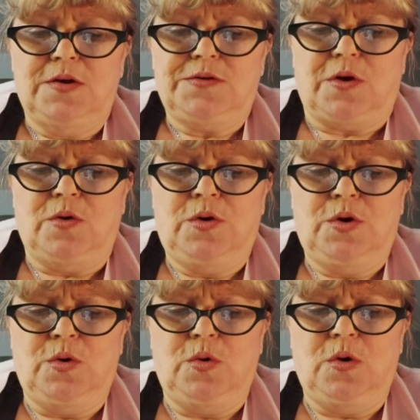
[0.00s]
So
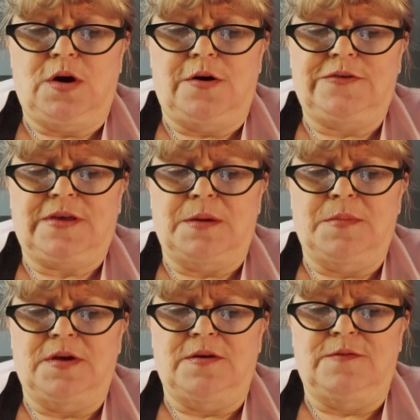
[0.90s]
who are
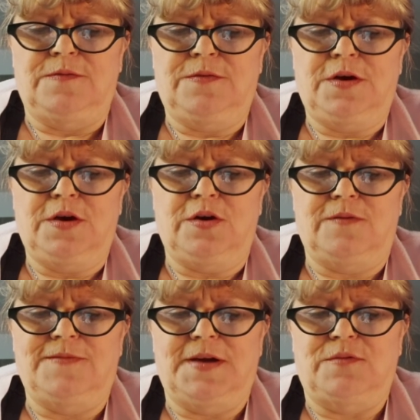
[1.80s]
some of your
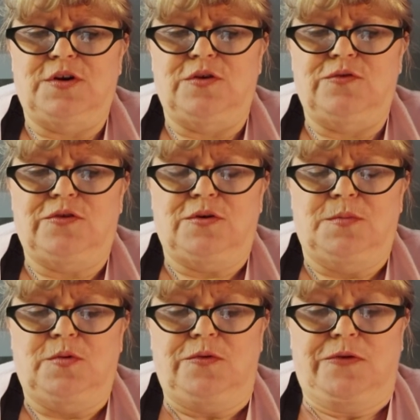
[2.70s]
favorite
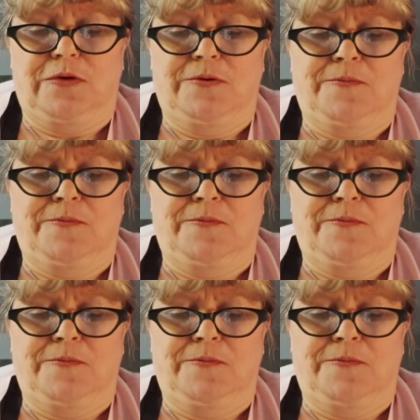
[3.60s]
YouTubers?